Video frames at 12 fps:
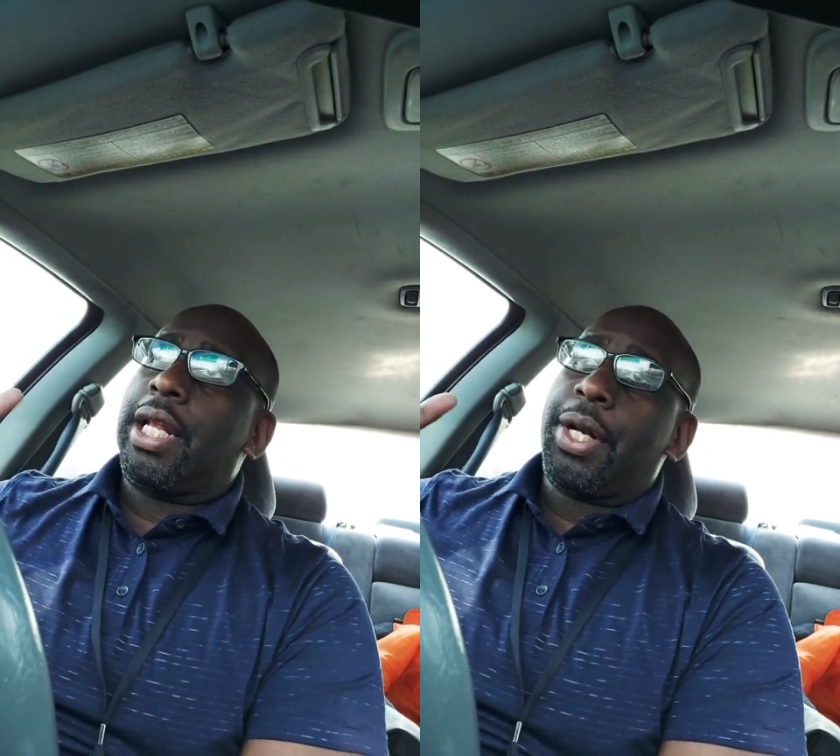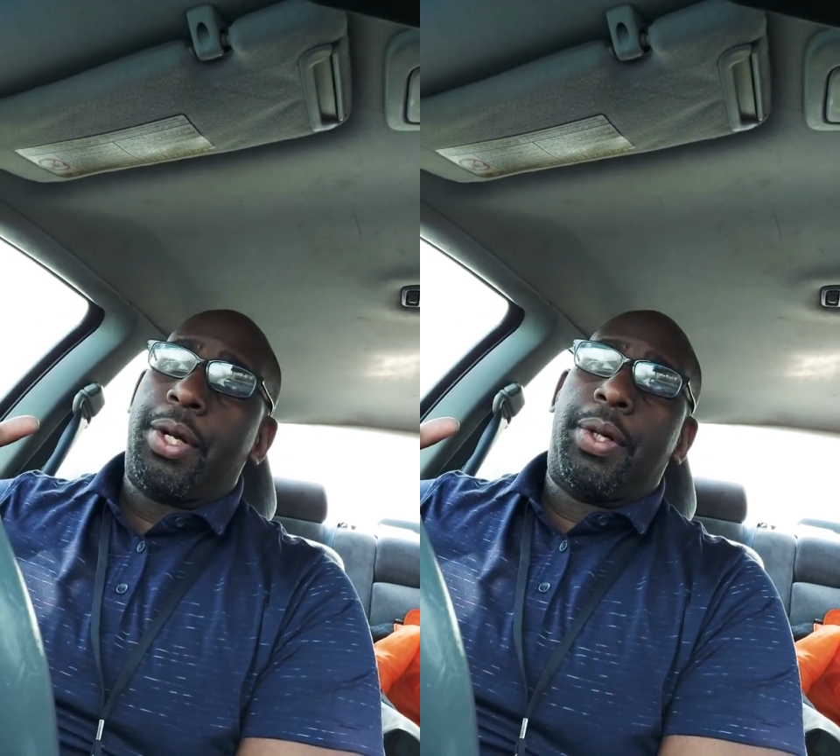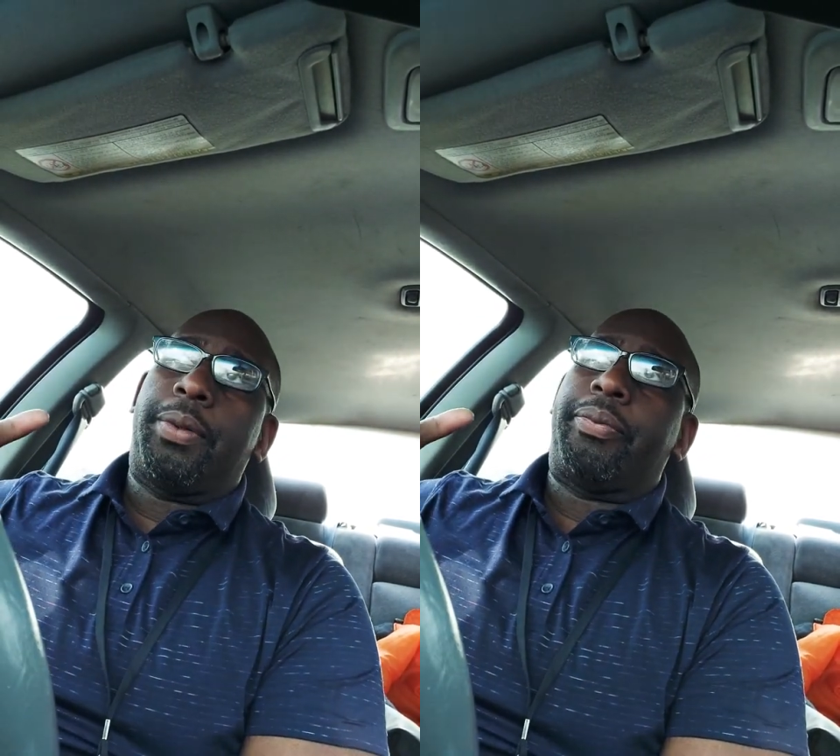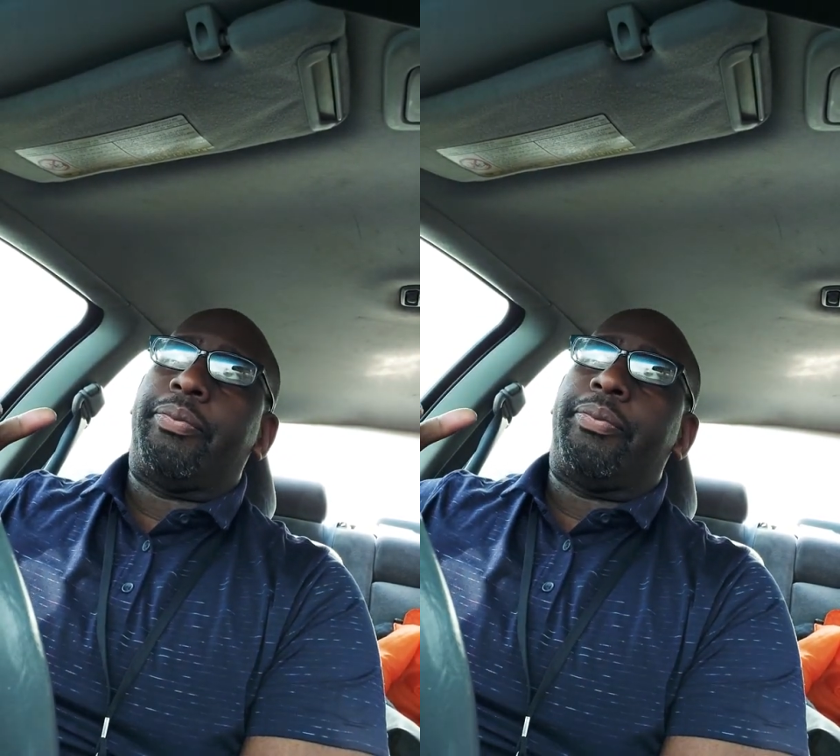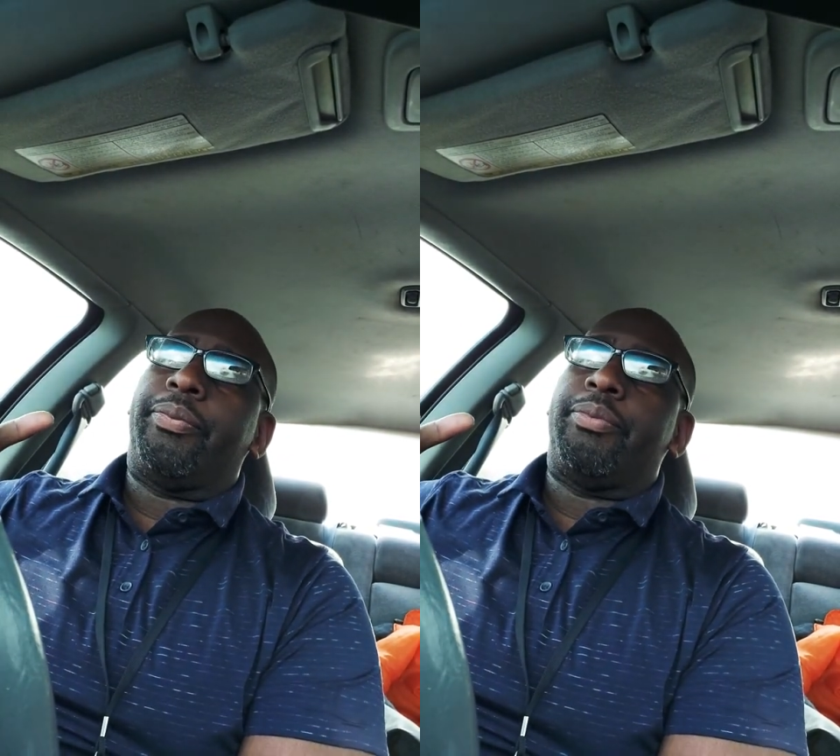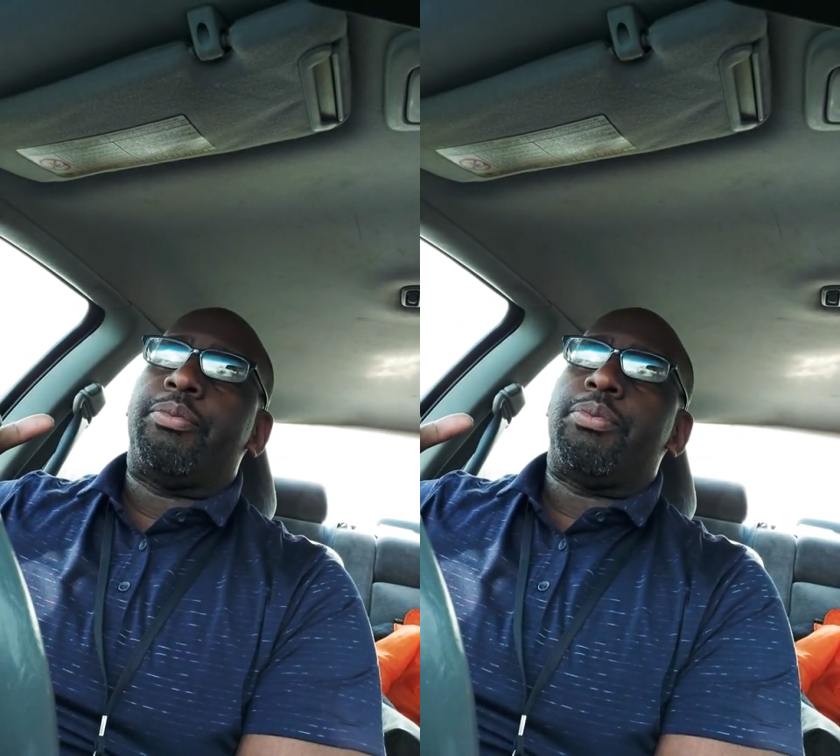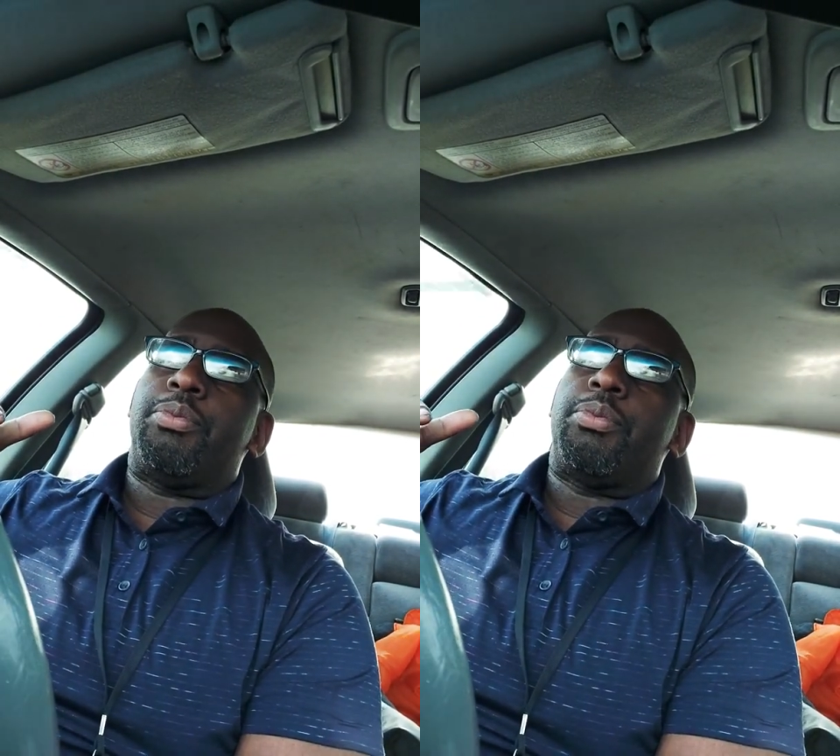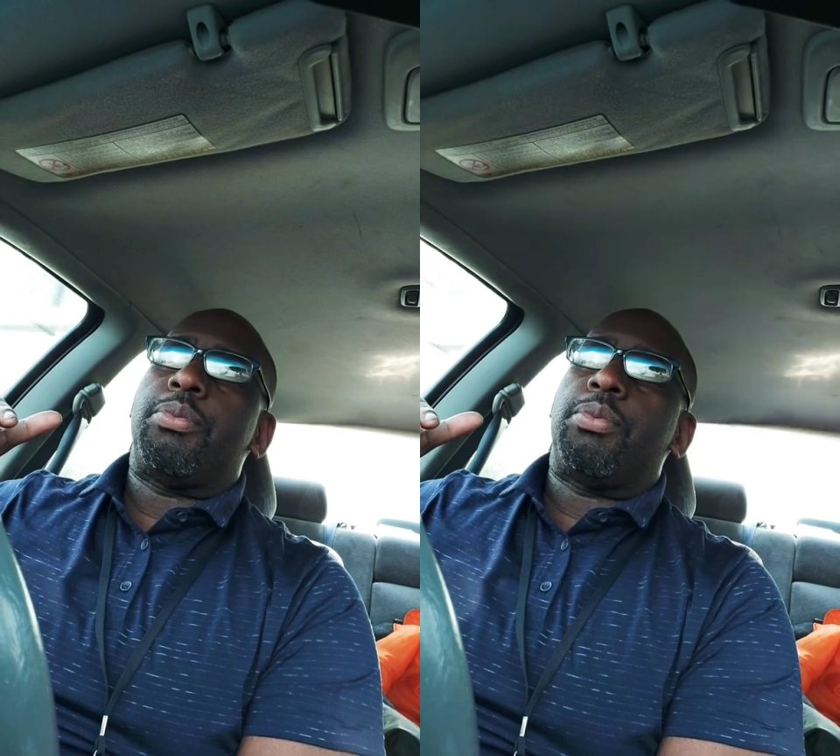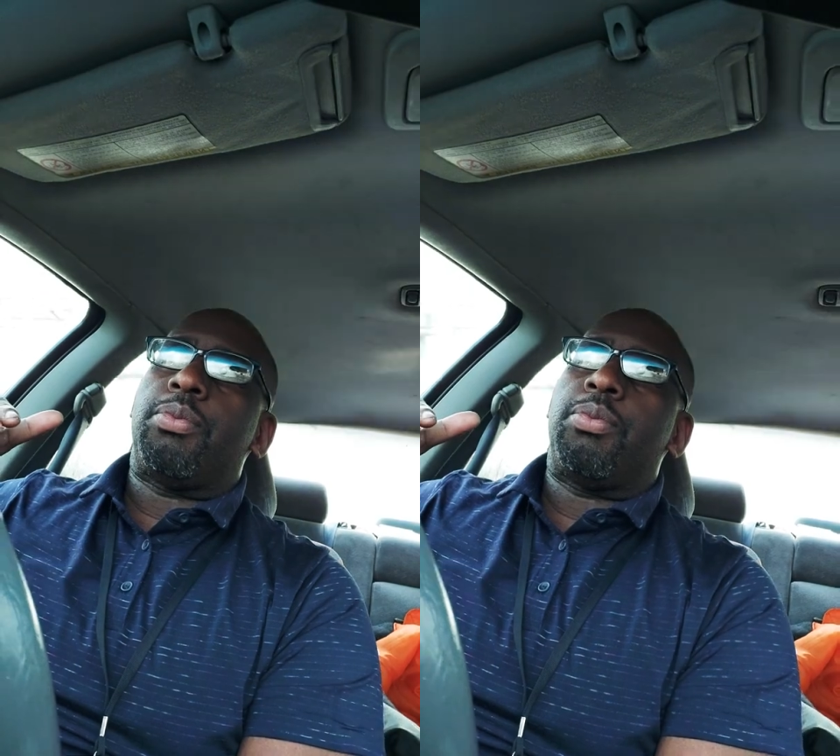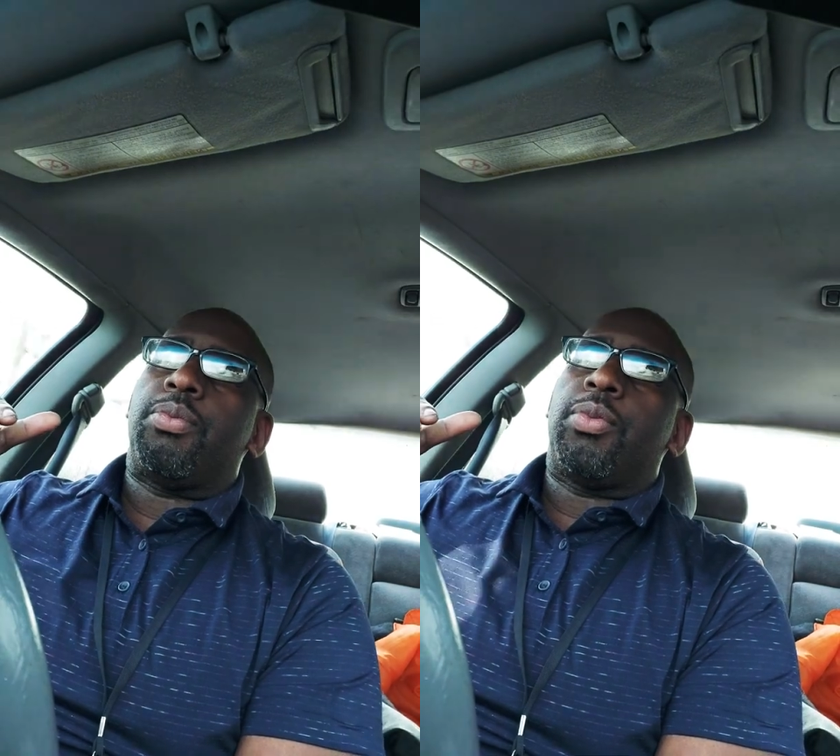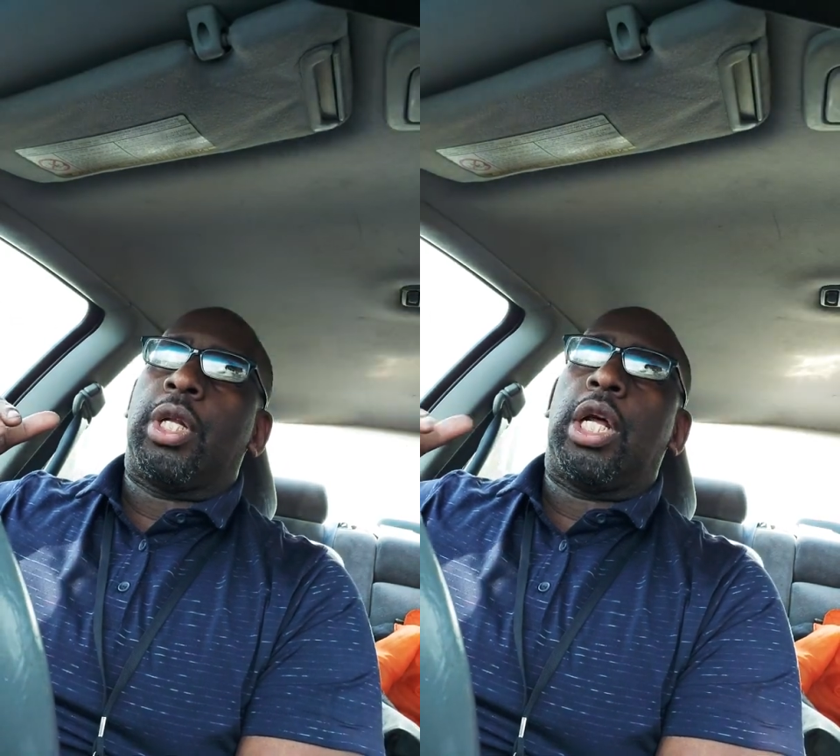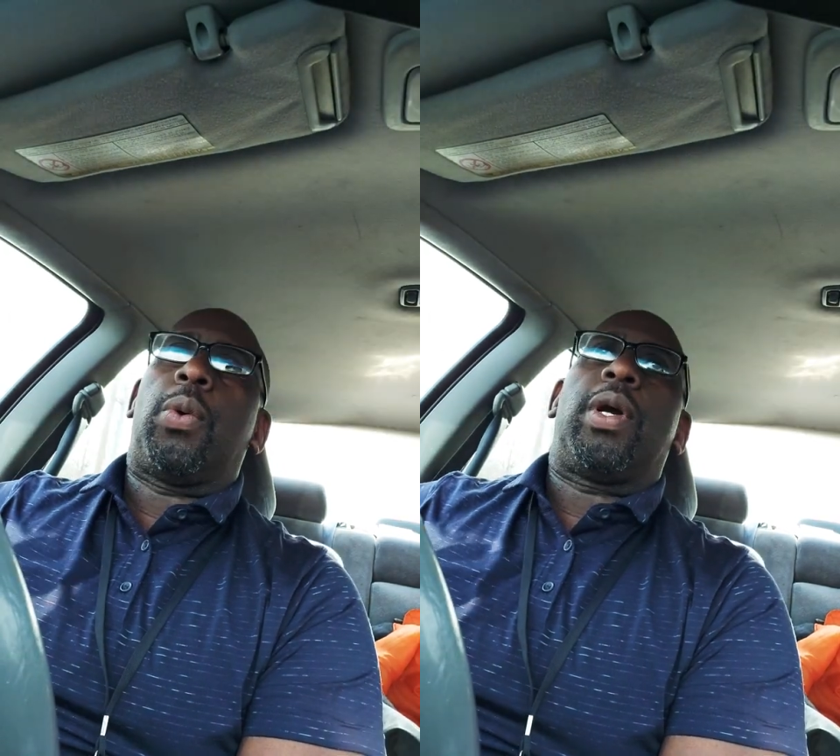little
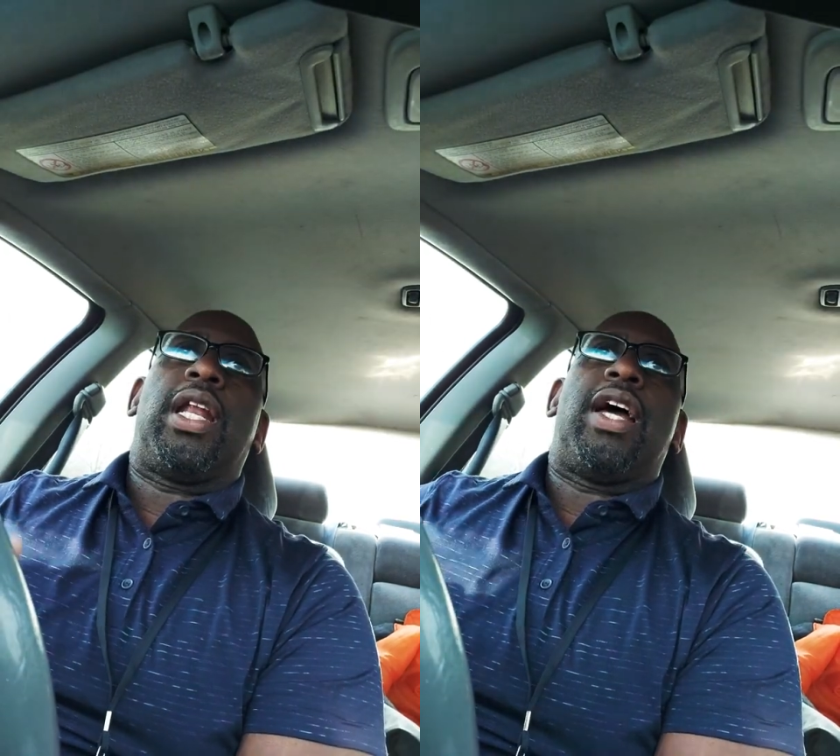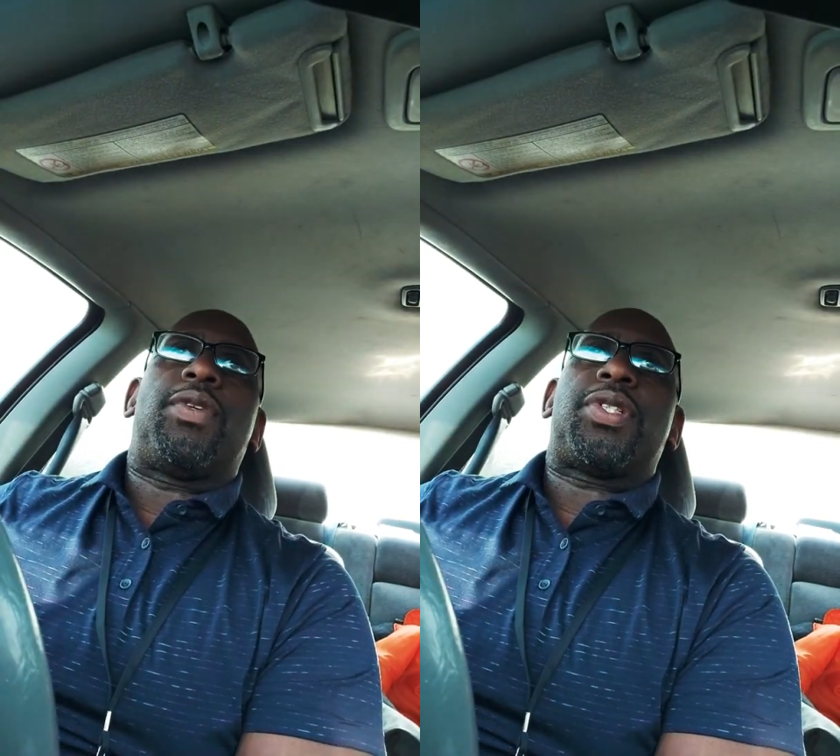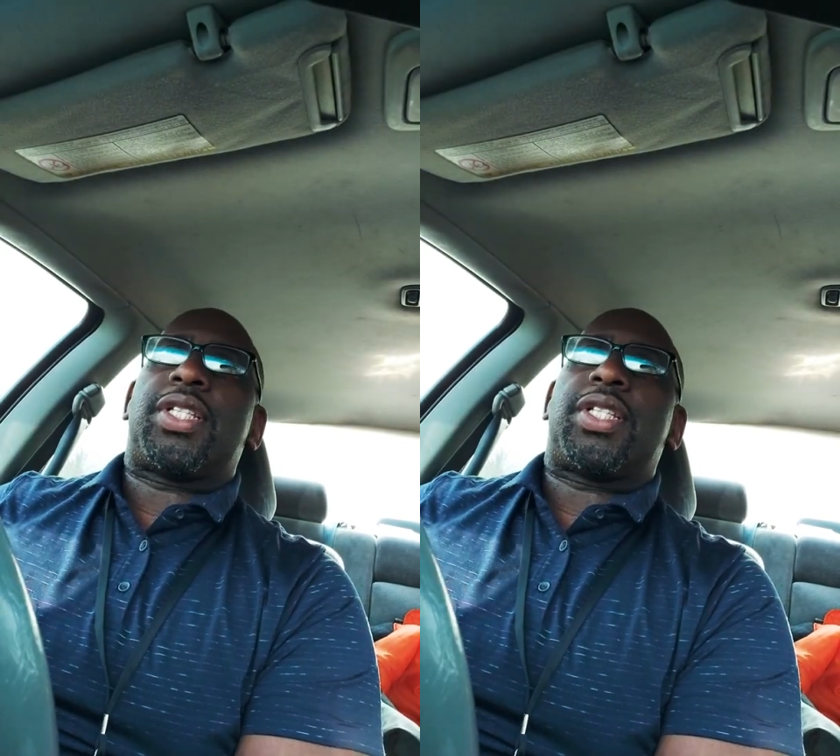lower level